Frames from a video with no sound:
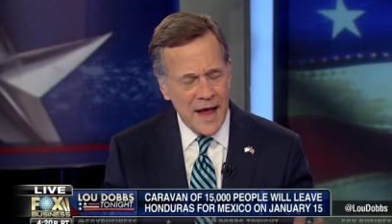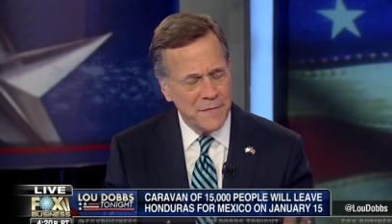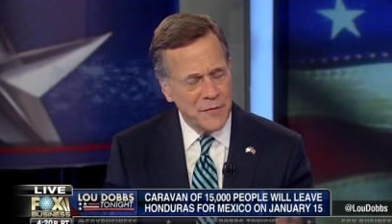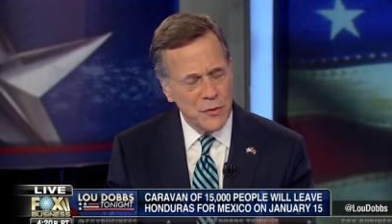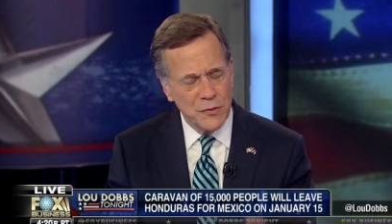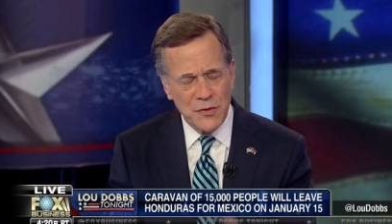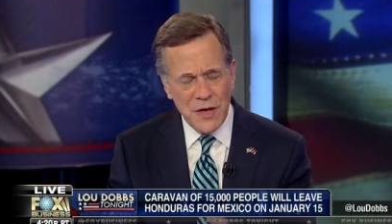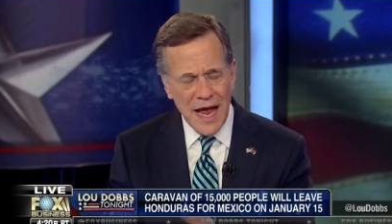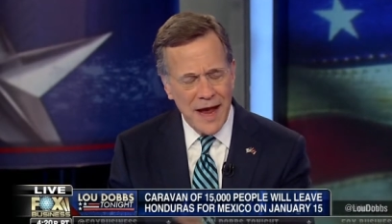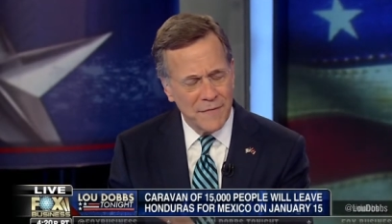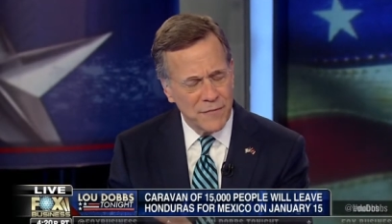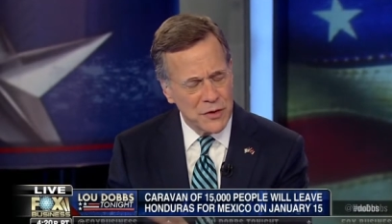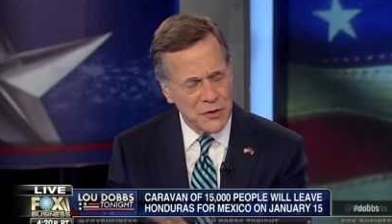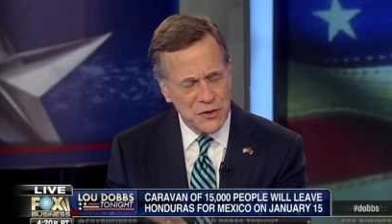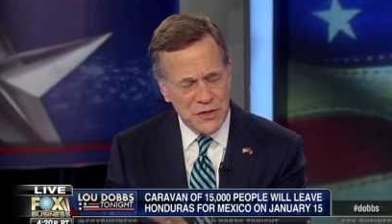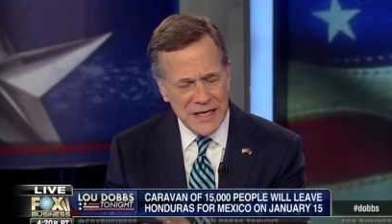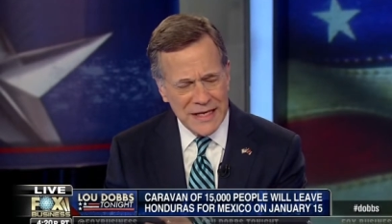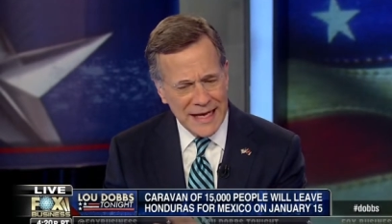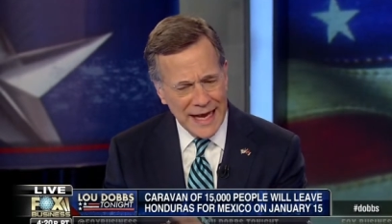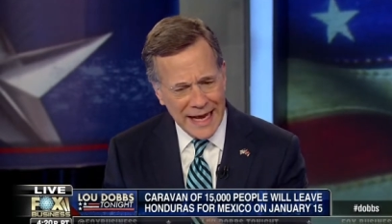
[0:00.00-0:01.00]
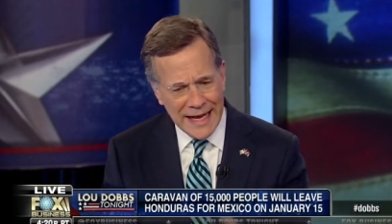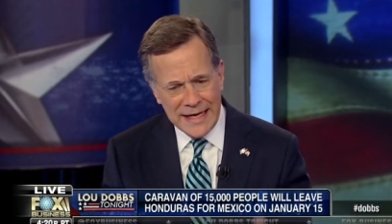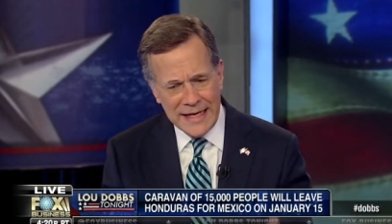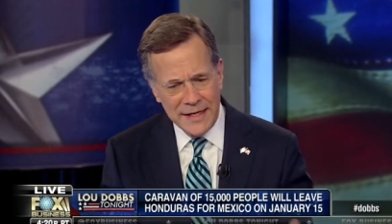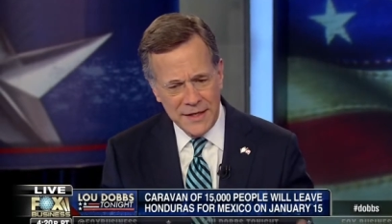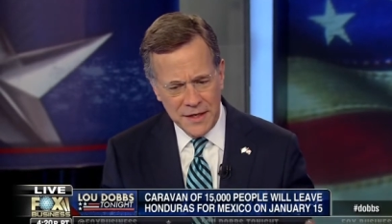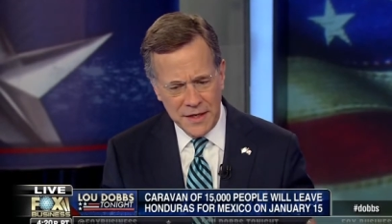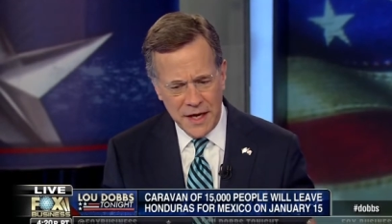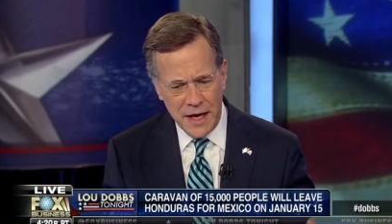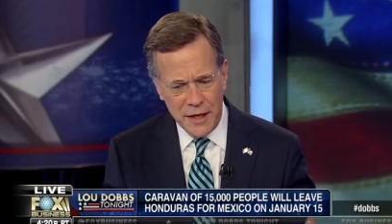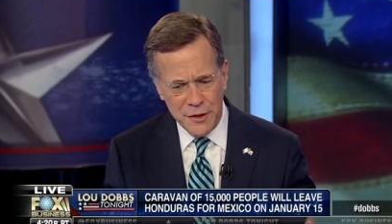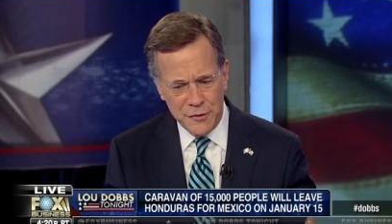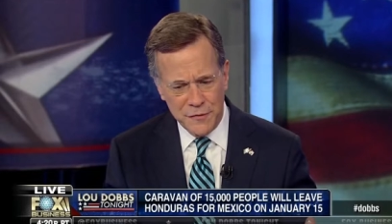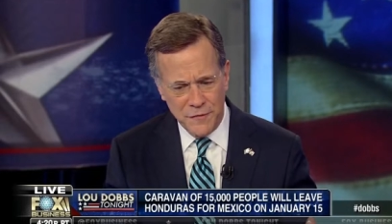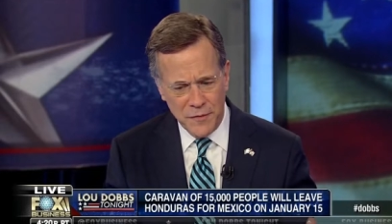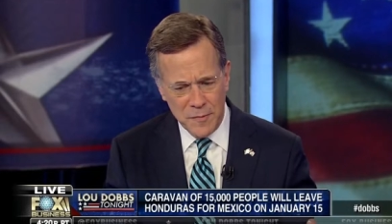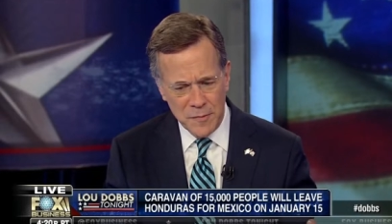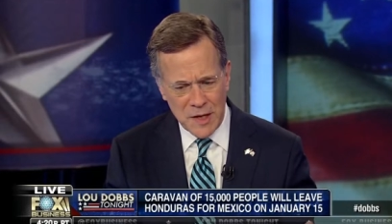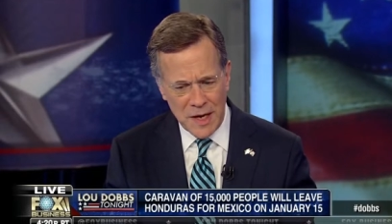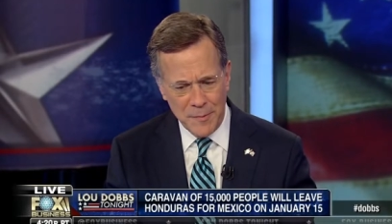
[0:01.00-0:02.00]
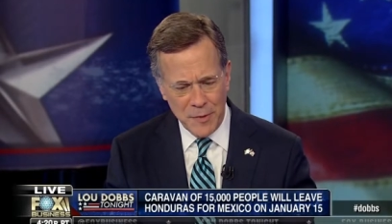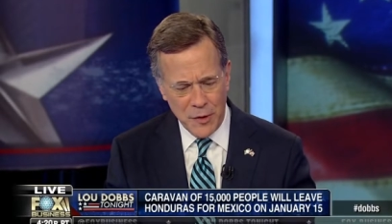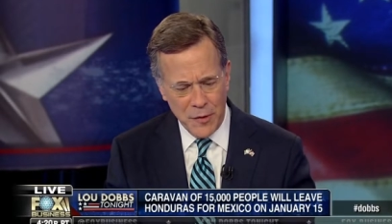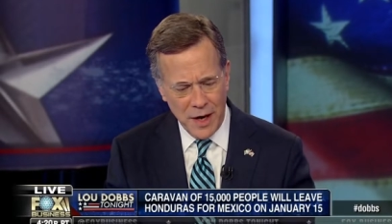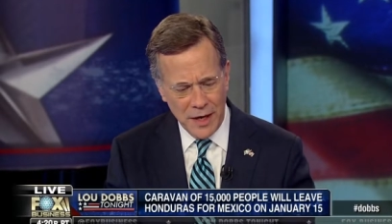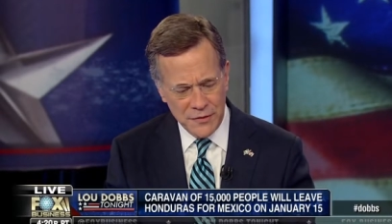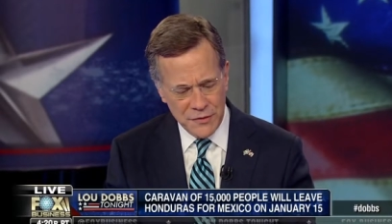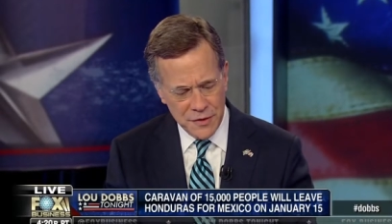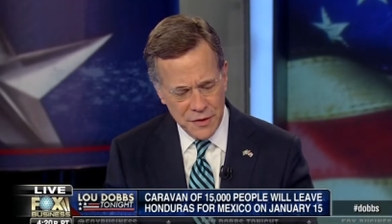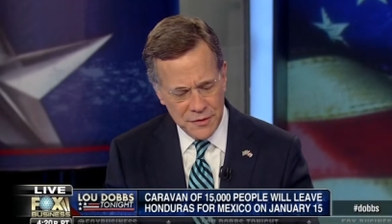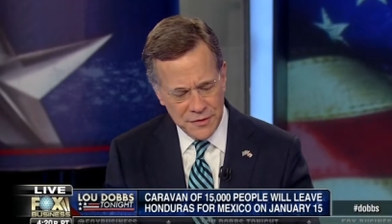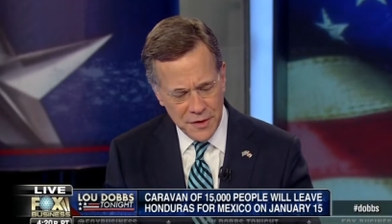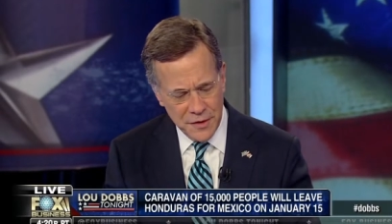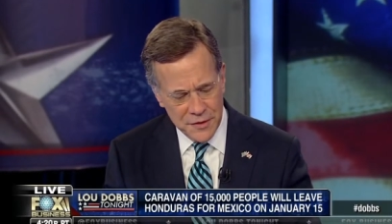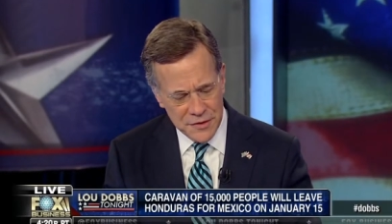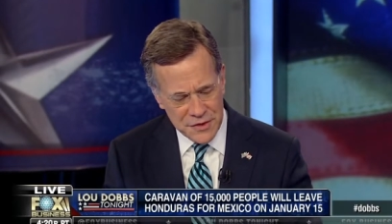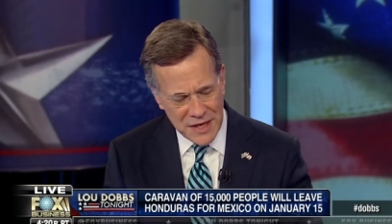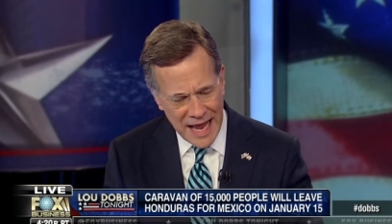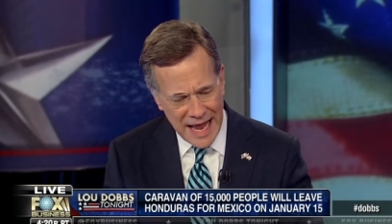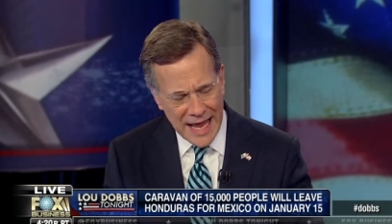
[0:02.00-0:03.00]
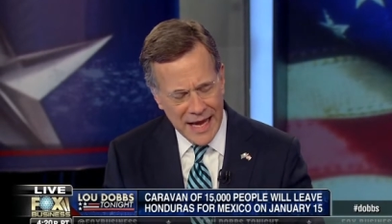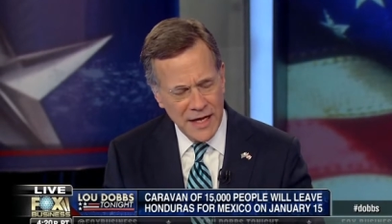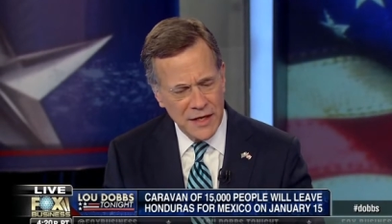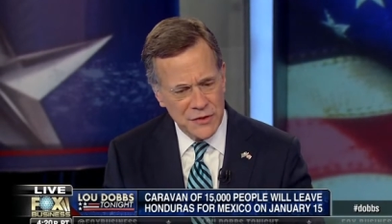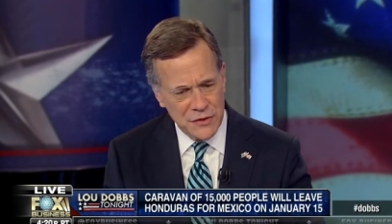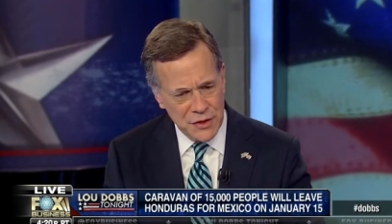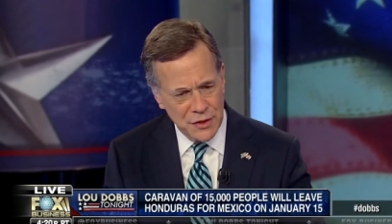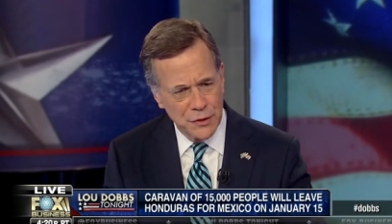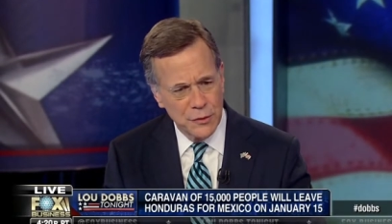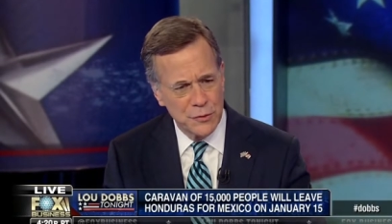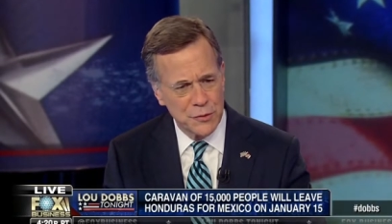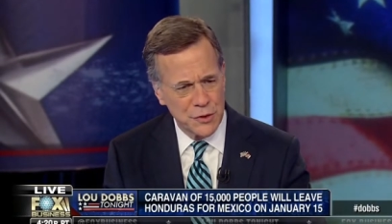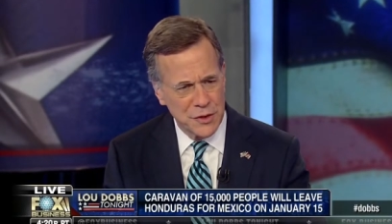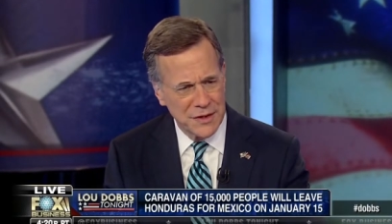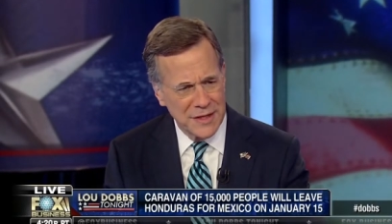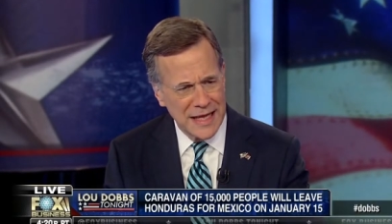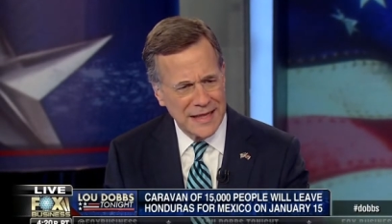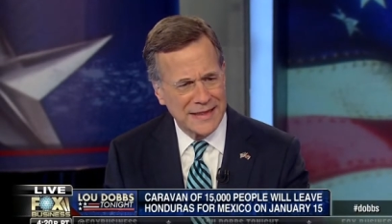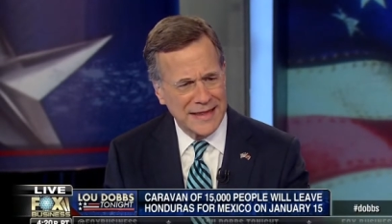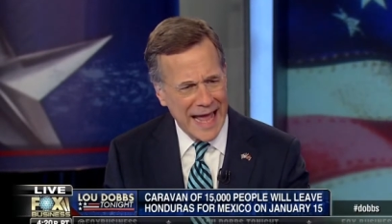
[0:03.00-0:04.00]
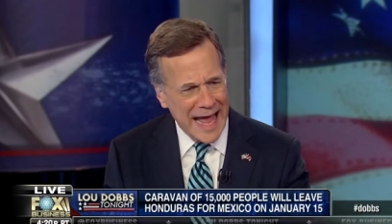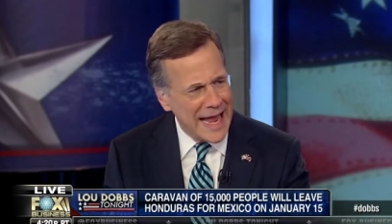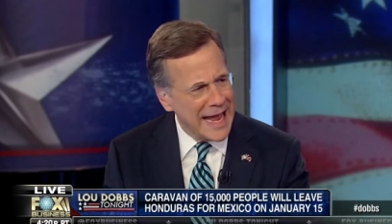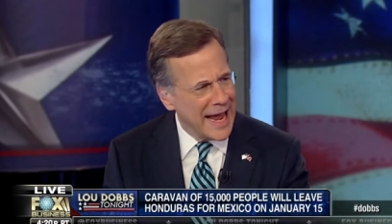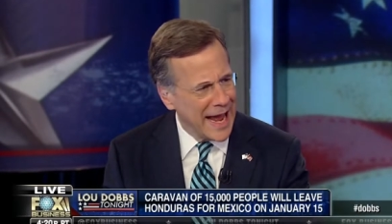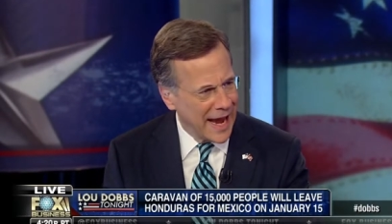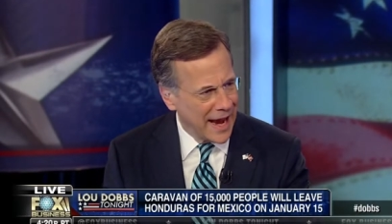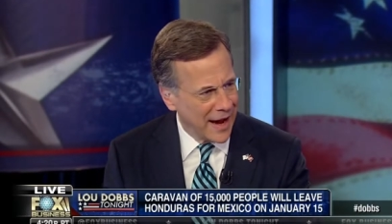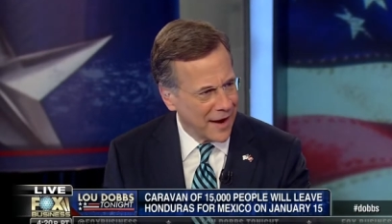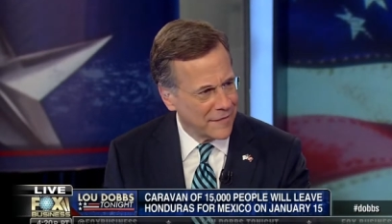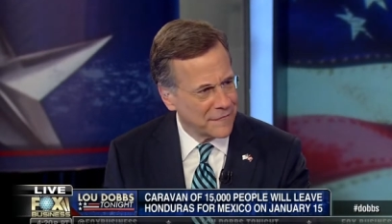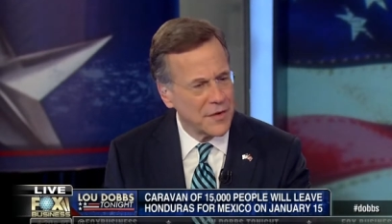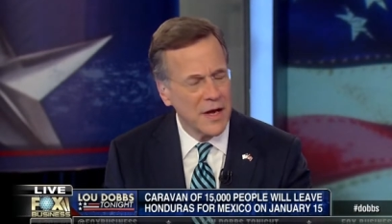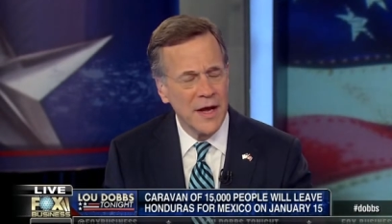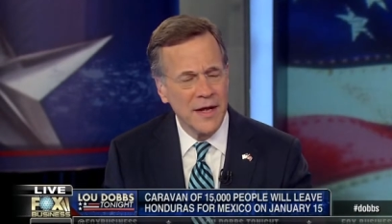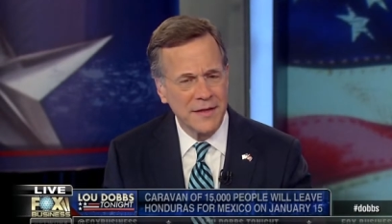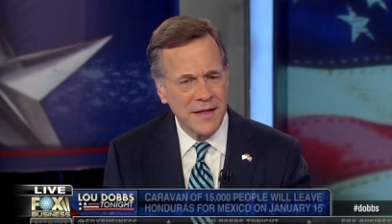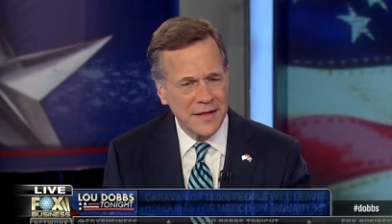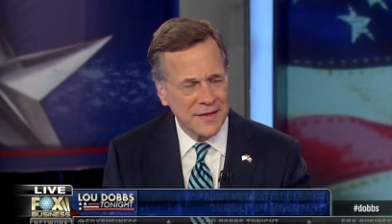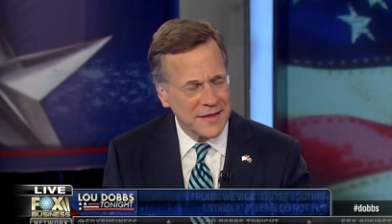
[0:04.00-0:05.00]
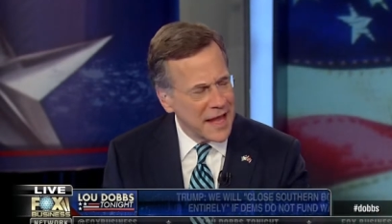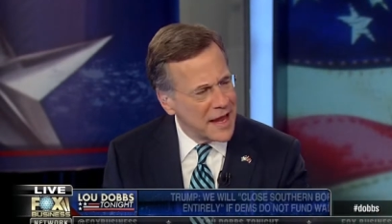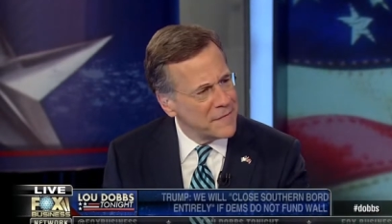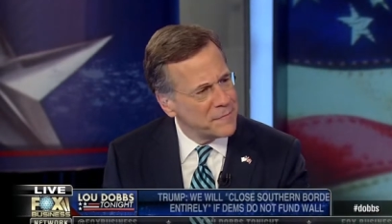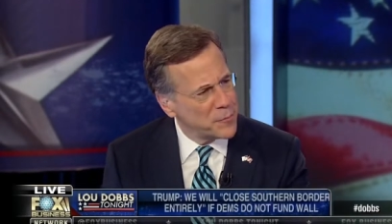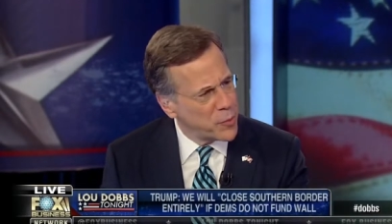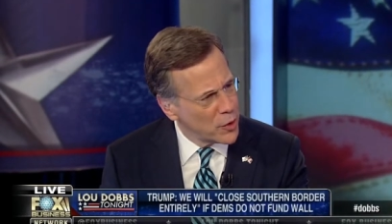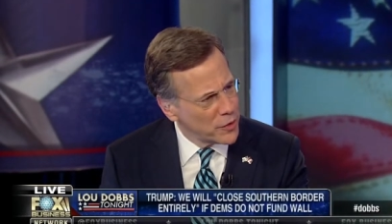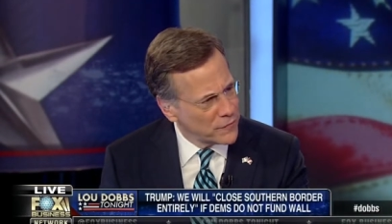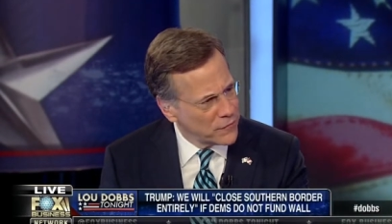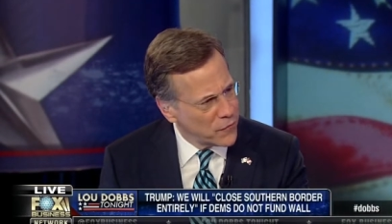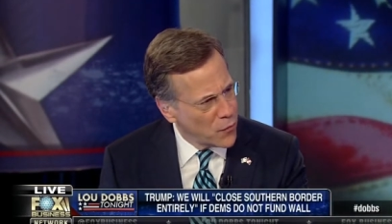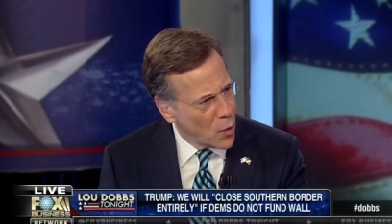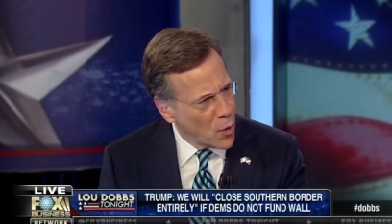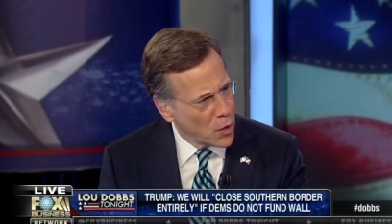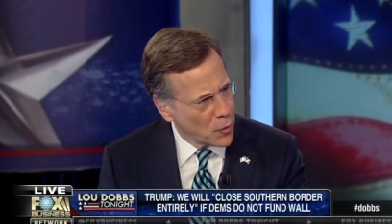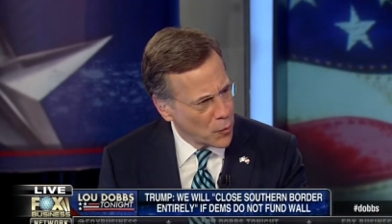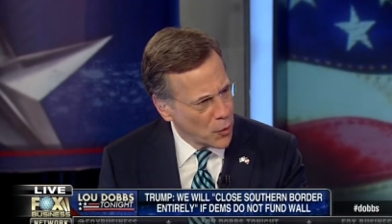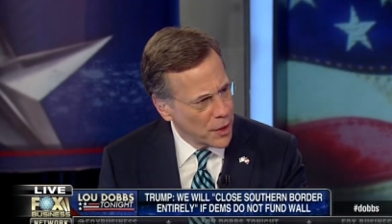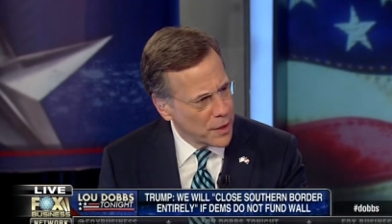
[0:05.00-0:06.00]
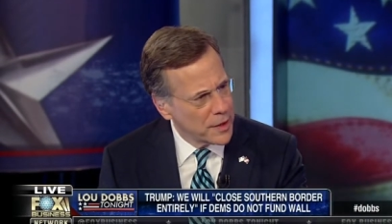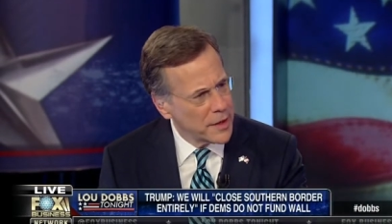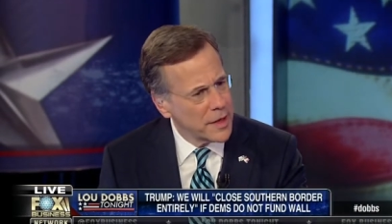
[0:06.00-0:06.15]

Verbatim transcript: Have you ever seen any indication from Democrats that there's any solution that they have that they put forward